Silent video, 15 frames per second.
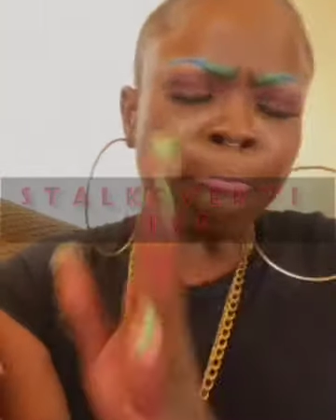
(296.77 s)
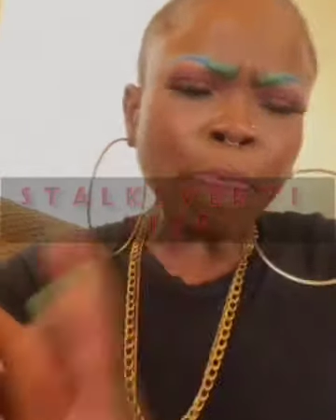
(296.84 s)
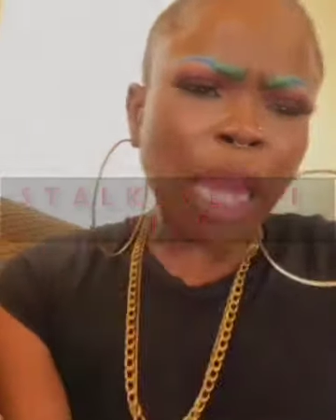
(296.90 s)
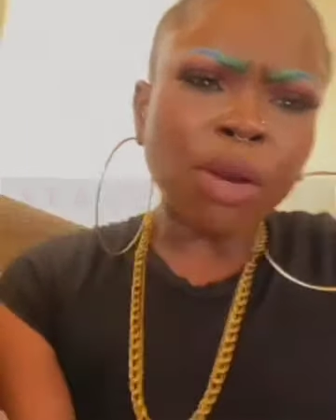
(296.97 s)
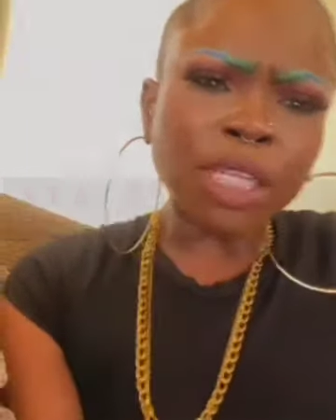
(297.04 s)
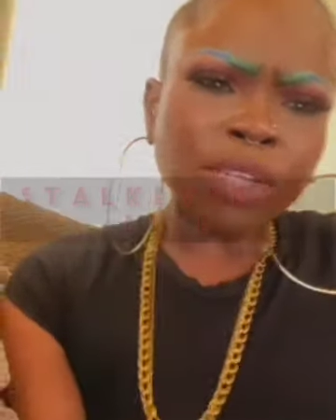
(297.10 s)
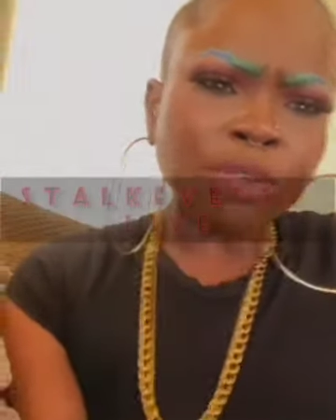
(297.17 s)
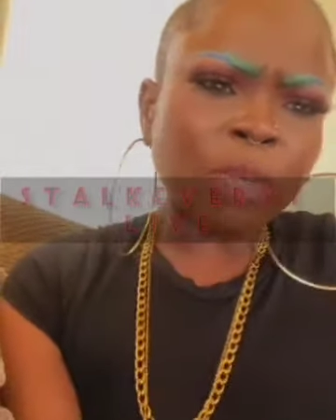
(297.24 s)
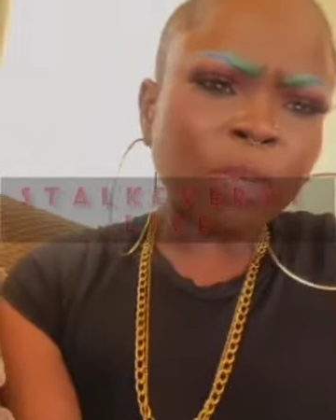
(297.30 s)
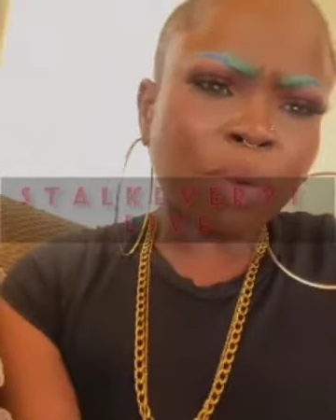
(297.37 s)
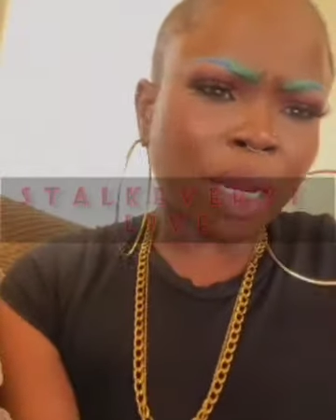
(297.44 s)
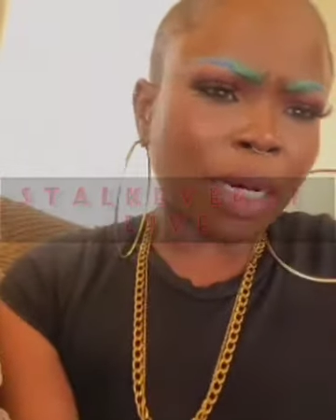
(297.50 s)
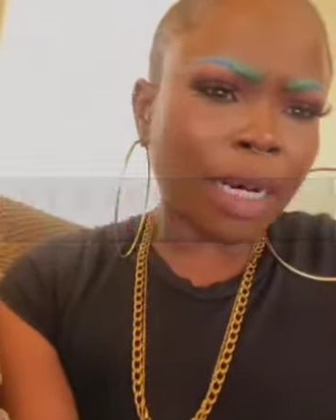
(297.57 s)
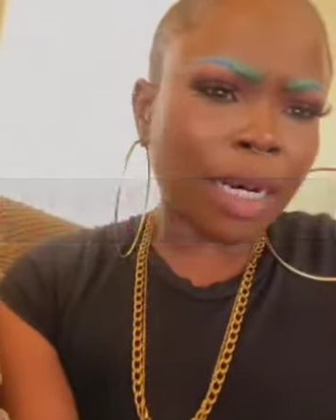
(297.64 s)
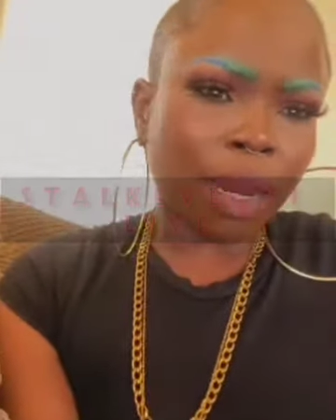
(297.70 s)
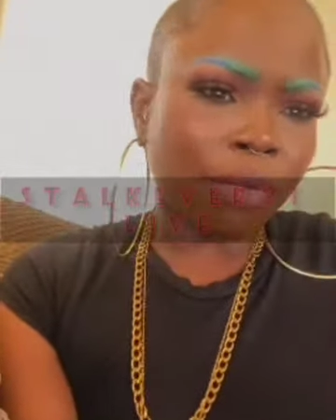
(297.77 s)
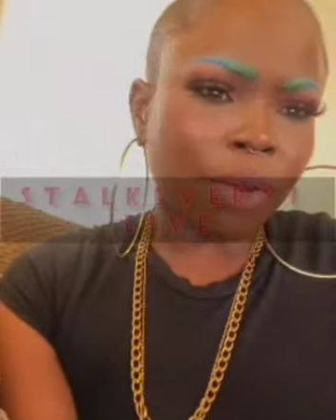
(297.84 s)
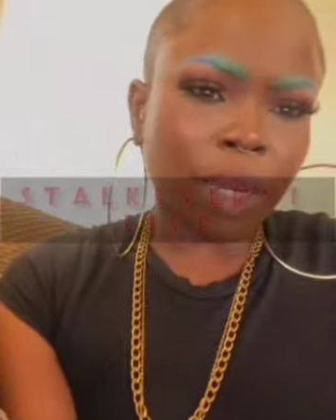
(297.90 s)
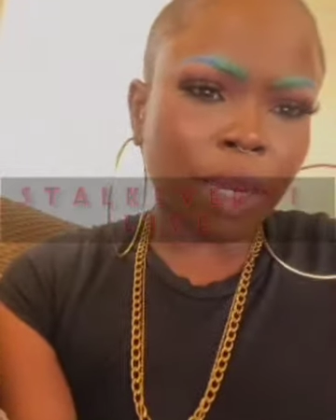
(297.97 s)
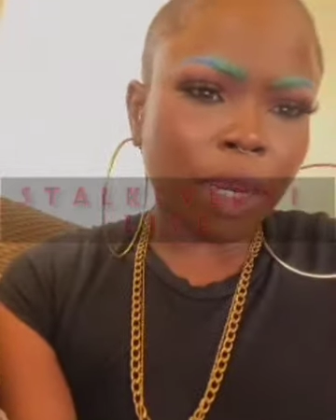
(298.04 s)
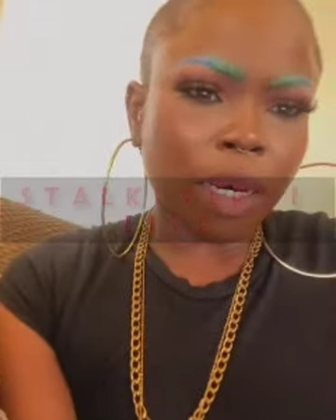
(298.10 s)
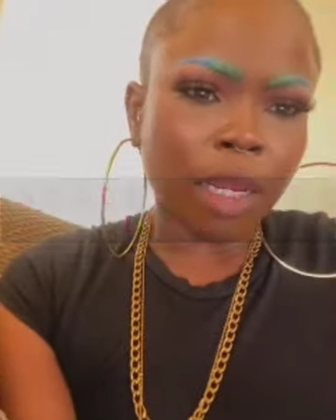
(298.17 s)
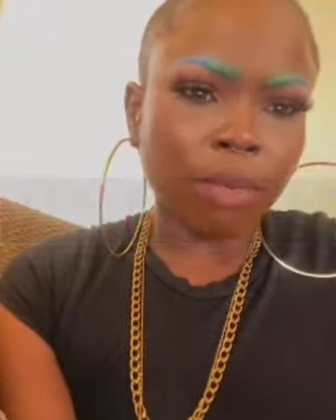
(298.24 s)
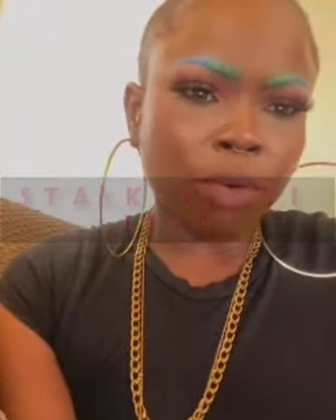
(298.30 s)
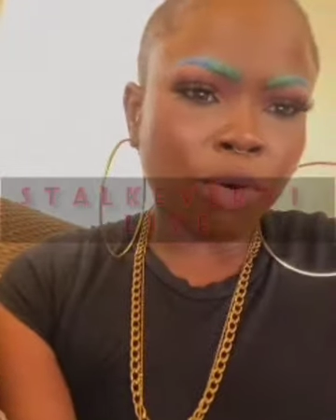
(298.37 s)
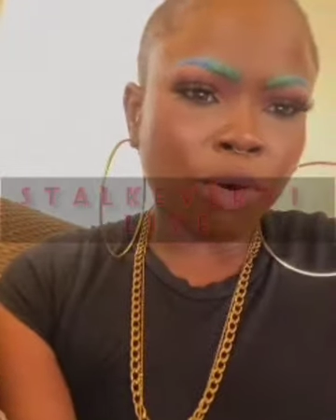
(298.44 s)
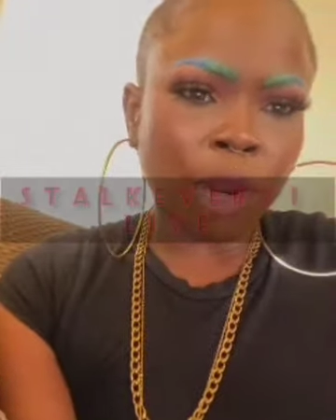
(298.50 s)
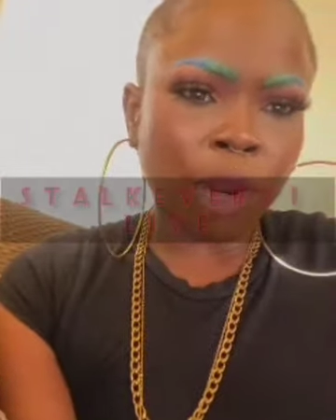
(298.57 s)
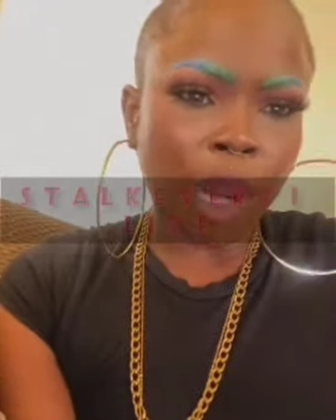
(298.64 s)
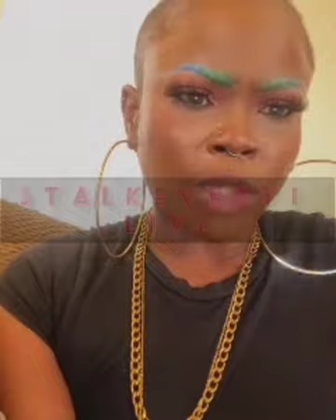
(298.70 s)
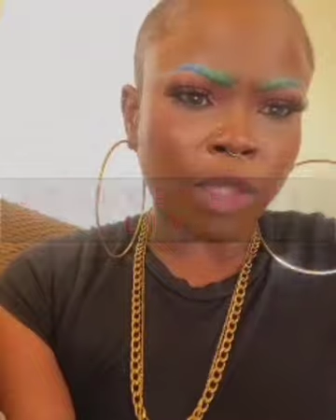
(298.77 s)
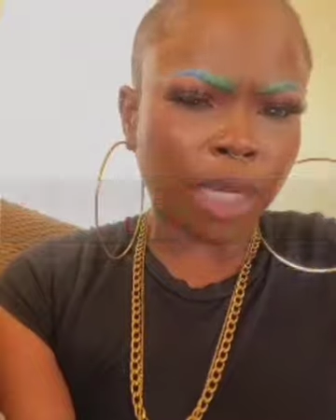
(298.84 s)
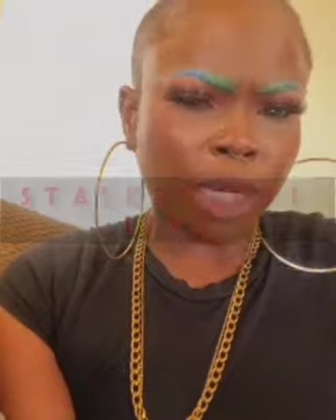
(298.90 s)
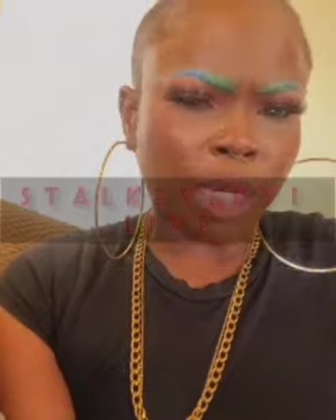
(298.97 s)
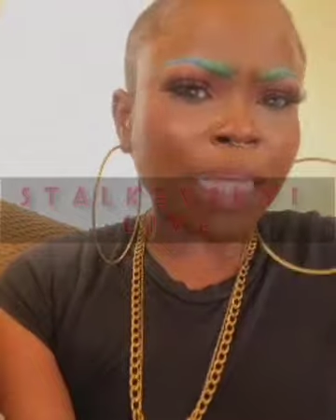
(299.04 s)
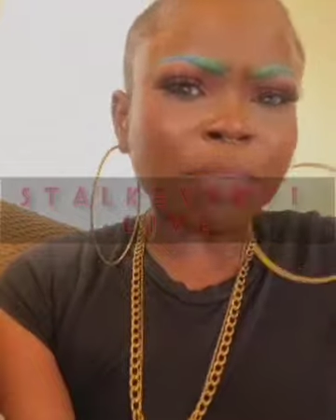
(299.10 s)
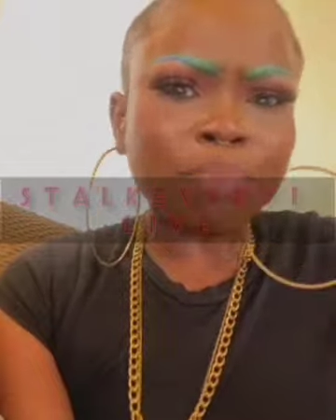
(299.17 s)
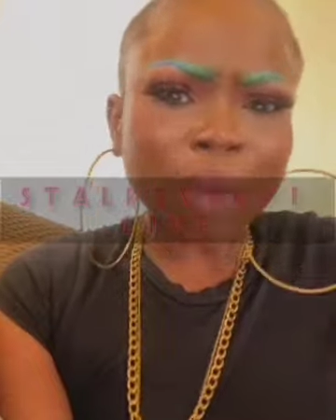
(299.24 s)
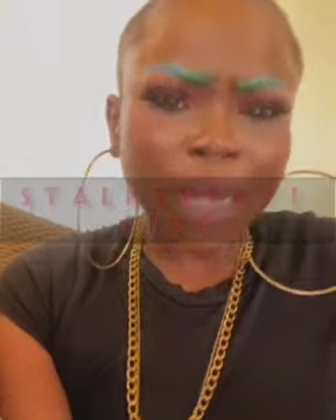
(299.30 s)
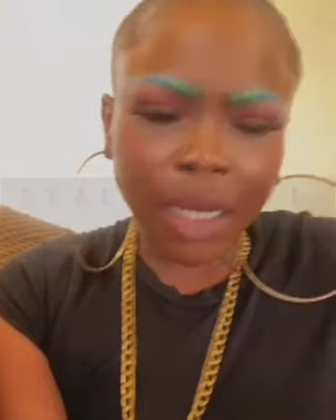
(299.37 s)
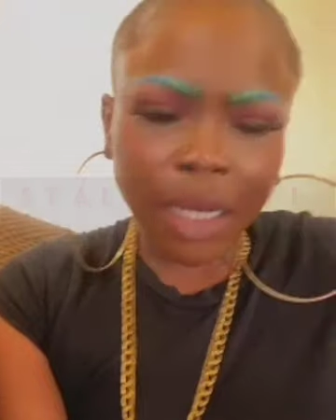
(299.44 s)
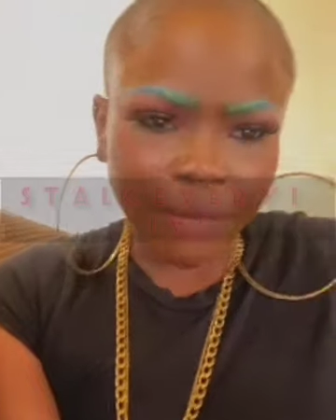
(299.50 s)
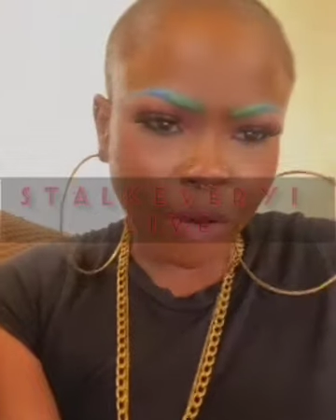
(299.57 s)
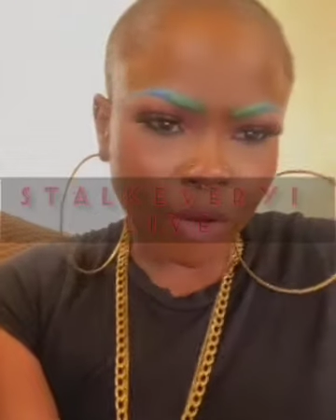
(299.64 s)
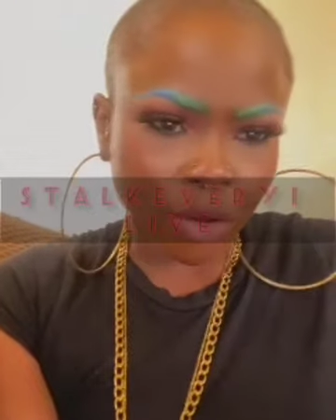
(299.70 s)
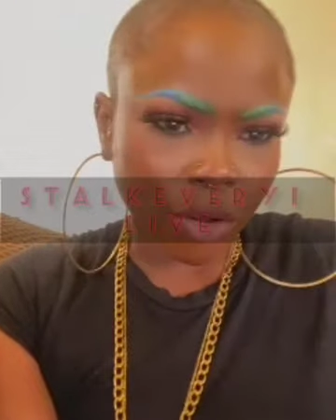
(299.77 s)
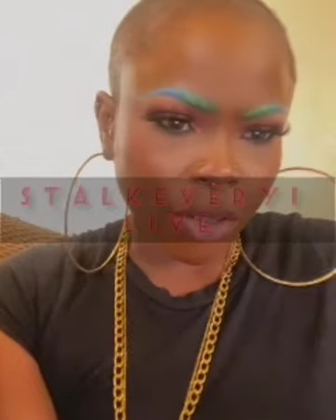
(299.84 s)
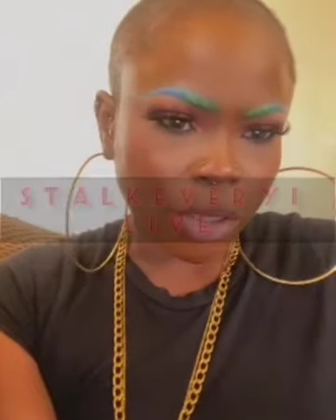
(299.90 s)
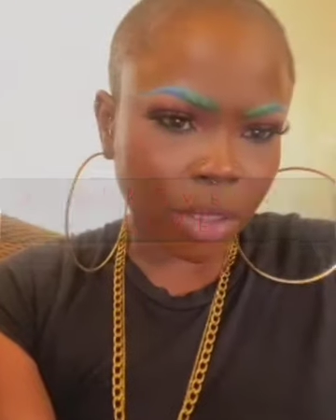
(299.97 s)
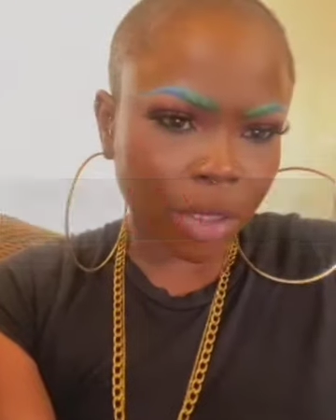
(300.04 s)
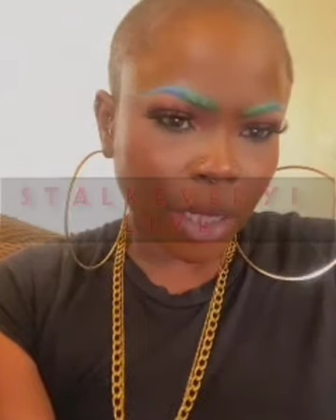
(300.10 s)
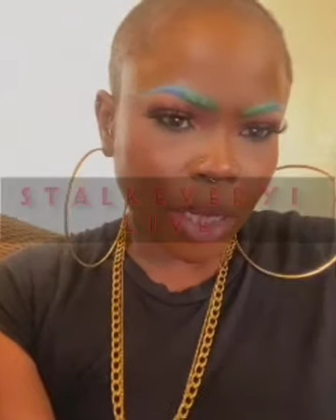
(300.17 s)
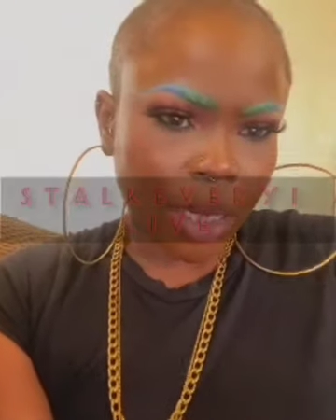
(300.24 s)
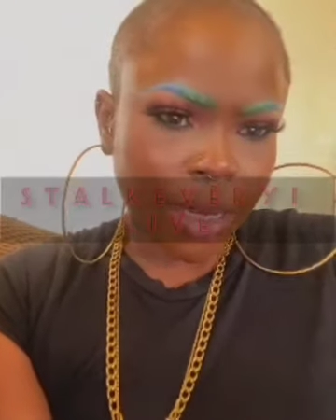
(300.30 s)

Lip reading: I don't want to respond that way anymore. So it has been difficult.